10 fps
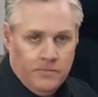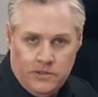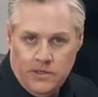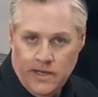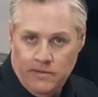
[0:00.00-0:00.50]

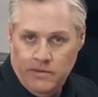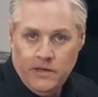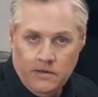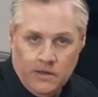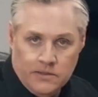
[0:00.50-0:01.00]
that you can't
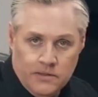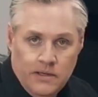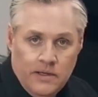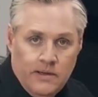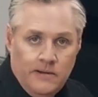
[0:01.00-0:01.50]
recognize
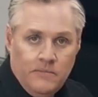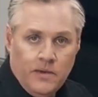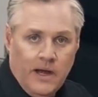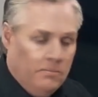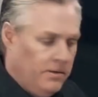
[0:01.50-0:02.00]
it.
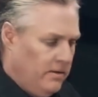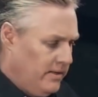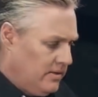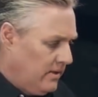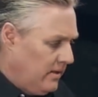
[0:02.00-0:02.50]
But
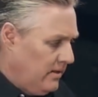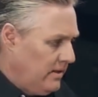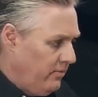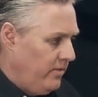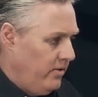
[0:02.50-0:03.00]
let's have
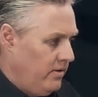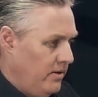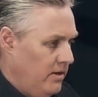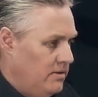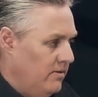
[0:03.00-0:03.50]
a bit of a look at
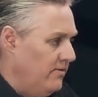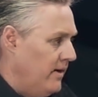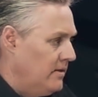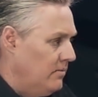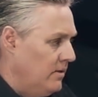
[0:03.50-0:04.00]
the user
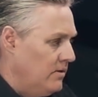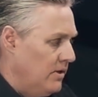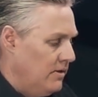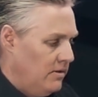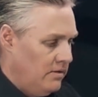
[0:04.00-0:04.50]
interface, and we can
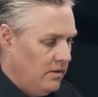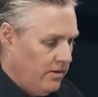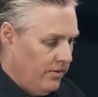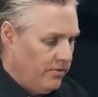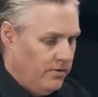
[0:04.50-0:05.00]
show you, I'll
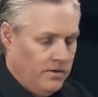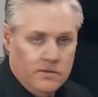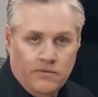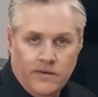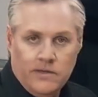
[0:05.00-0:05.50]
go through the
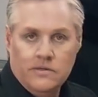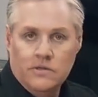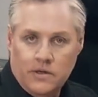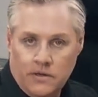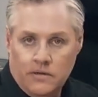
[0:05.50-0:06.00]
user interface and
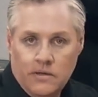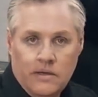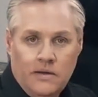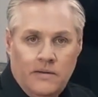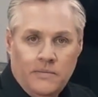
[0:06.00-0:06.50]
show you
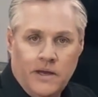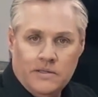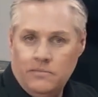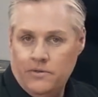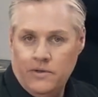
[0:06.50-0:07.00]
how
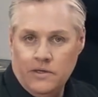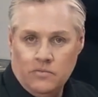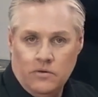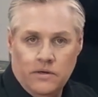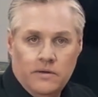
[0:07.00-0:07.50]
some of the things
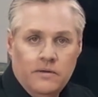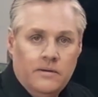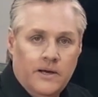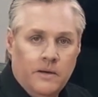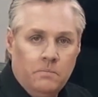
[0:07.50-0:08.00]
work.
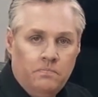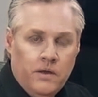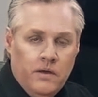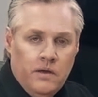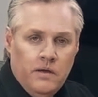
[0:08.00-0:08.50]

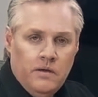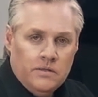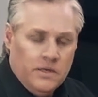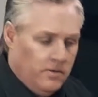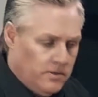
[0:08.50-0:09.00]

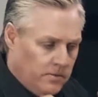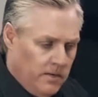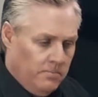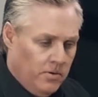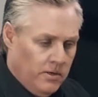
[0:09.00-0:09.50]
So what's
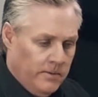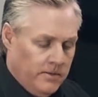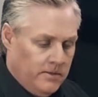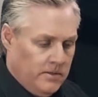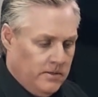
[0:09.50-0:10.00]
really important about
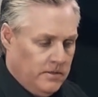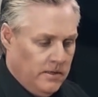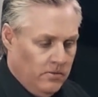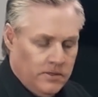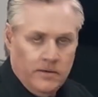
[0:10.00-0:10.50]
this is
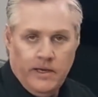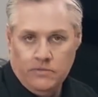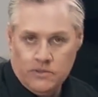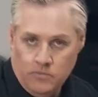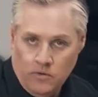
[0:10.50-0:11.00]
it also
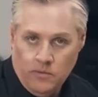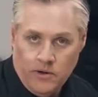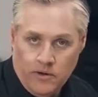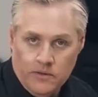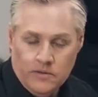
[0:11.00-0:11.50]
handles smaller
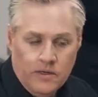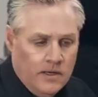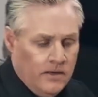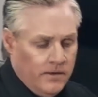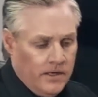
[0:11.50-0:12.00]
monitors.
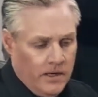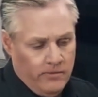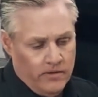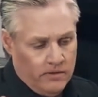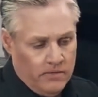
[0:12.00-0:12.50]

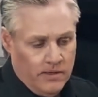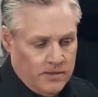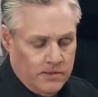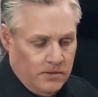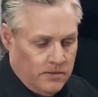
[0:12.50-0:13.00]
We've got
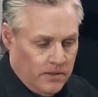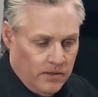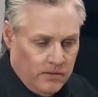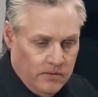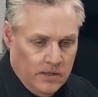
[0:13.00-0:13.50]
customers that
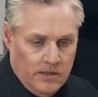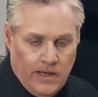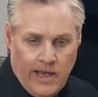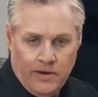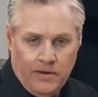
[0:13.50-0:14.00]
are
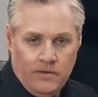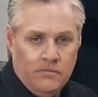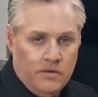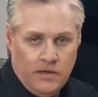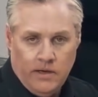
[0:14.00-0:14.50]
out
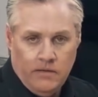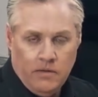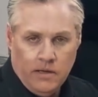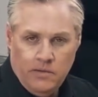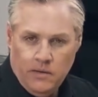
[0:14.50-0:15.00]
in,
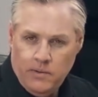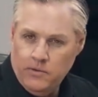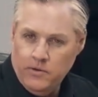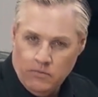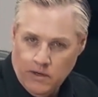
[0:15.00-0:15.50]
like a lot of people
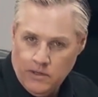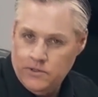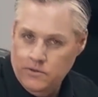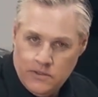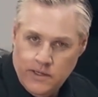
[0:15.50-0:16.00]
do guerrilla
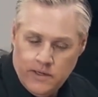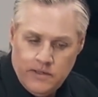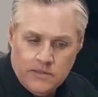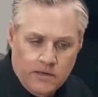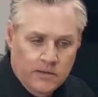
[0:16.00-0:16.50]
shoots
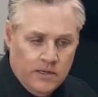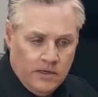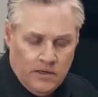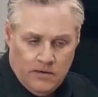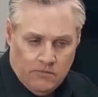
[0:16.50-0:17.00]
nowadays. They
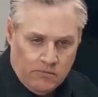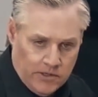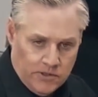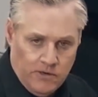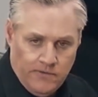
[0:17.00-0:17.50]

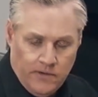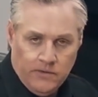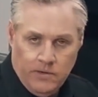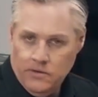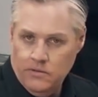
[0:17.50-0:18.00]
rush off,
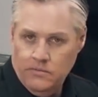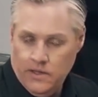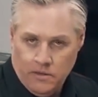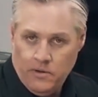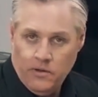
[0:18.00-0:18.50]
like we do,
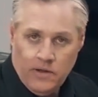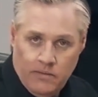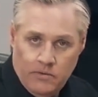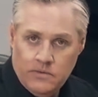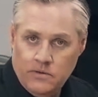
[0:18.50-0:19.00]
the pocket
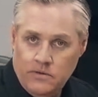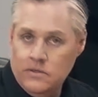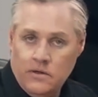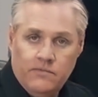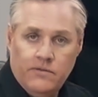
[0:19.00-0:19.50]
camera was sort of
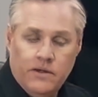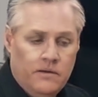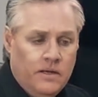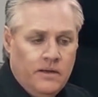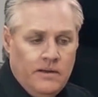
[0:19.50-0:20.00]
designed for
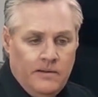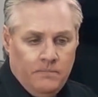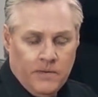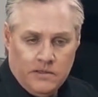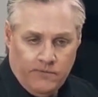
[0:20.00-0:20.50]
that.
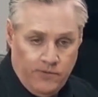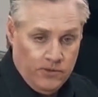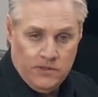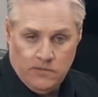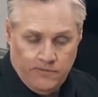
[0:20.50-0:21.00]
It's a full
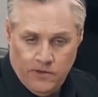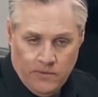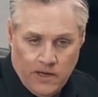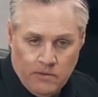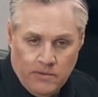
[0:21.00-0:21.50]
digital film
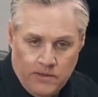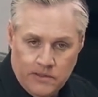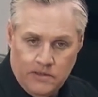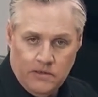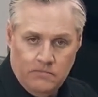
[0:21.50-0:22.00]
camera, but it's
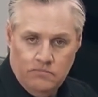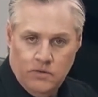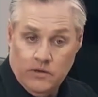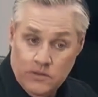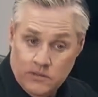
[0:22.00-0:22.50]
in
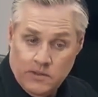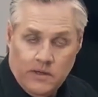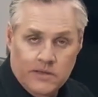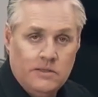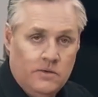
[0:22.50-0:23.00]
what looks a bit
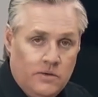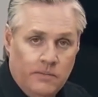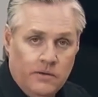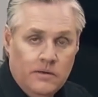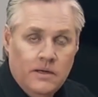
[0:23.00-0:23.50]
like a still
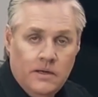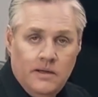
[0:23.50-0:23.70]
camera.